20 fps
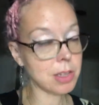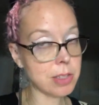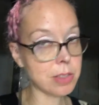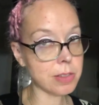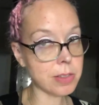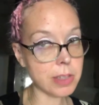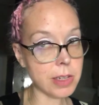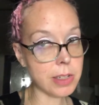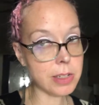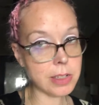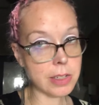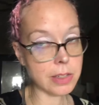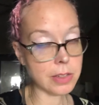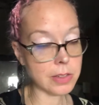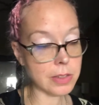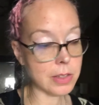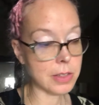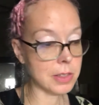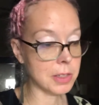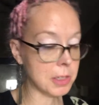insane
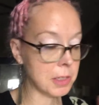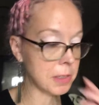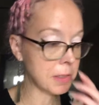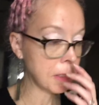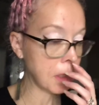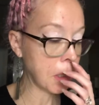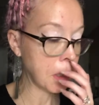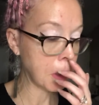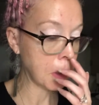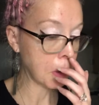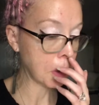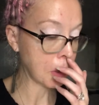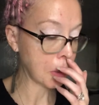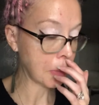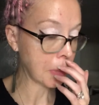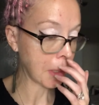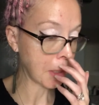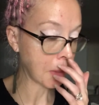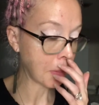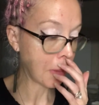deals on these and I know it'll
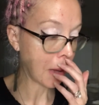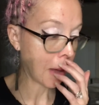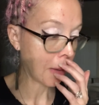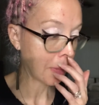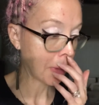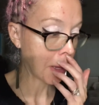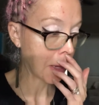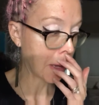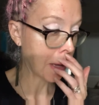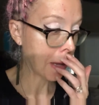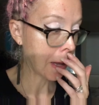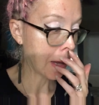make them happy.